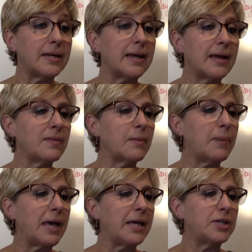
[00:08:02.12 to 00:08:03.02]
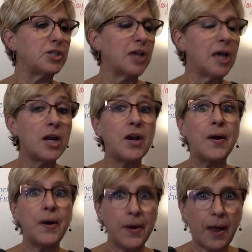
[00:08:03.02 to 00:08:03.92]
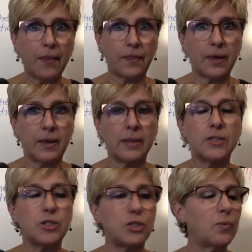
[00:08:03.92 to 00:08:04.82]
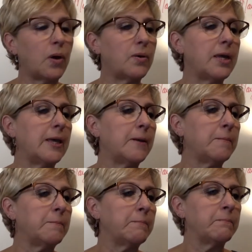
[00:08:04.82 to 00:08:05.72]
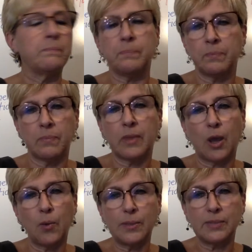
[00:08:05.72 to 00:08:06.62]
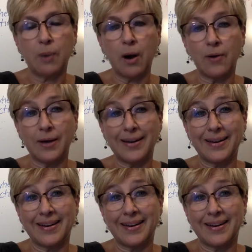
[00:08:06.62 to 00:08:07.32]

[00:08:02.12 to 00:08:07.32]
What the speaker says: down the page. Nothing, she wrote again. Who was Margaret?